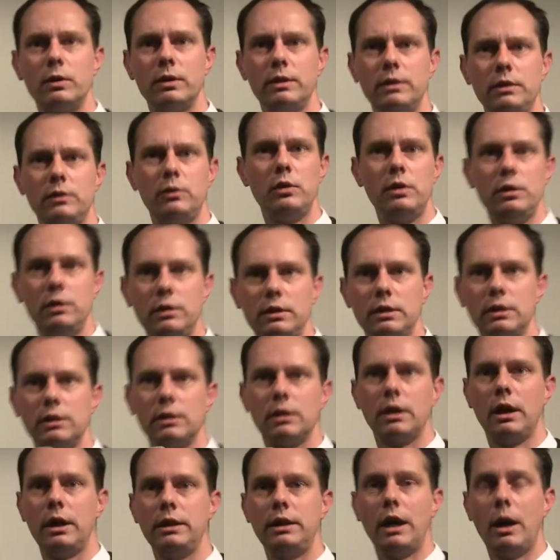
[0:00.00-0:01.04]
do you?
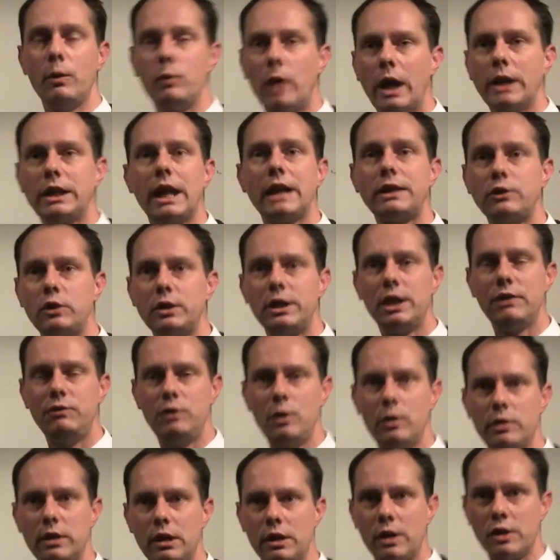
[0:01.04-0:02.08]
I'd like to give you
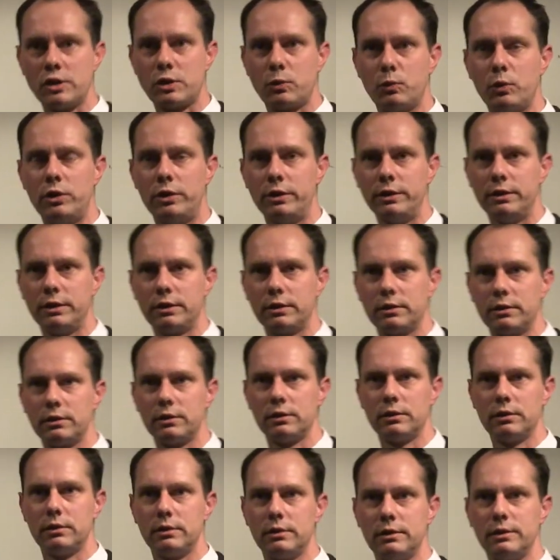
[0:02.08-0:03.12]
the last word
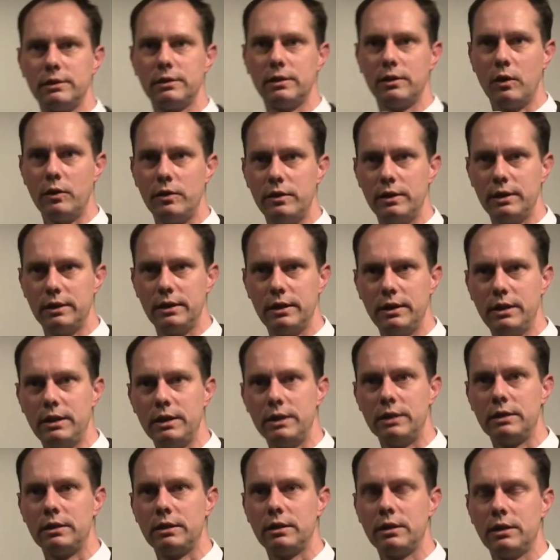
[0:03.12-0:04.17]
on
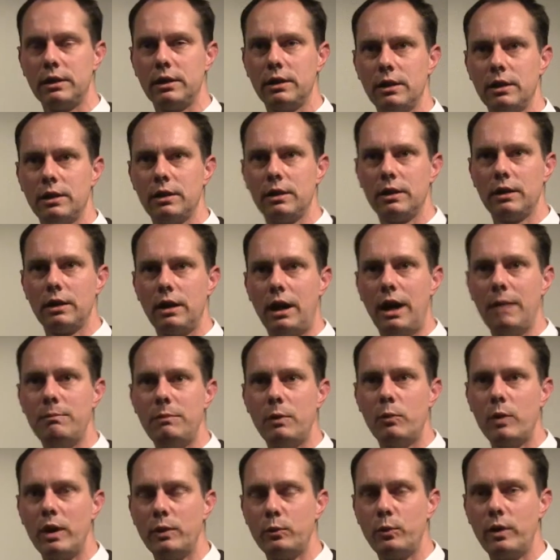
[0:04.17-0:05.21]
here. I'm the
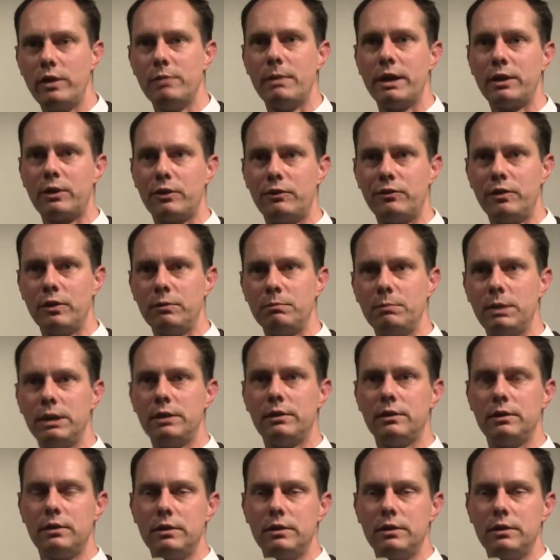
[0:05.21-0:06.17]
one with the microphone, but.